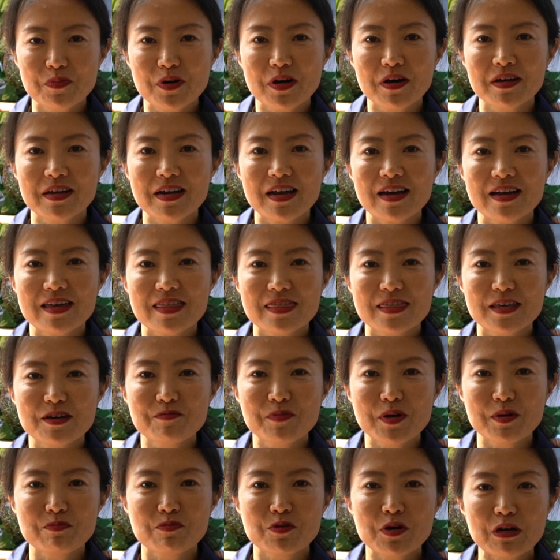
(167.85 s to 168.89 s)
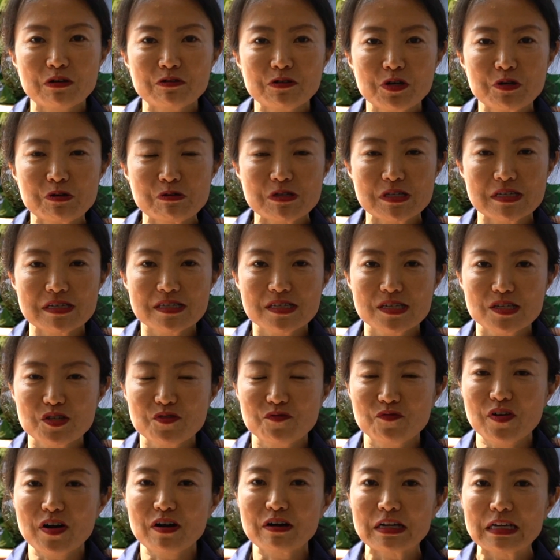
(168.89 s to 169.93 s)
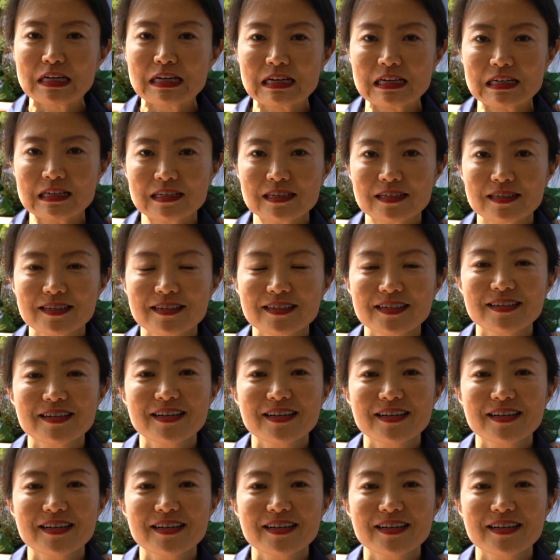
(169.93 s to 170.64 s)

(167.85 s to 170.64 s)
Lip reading: but I think my prognosis is very good.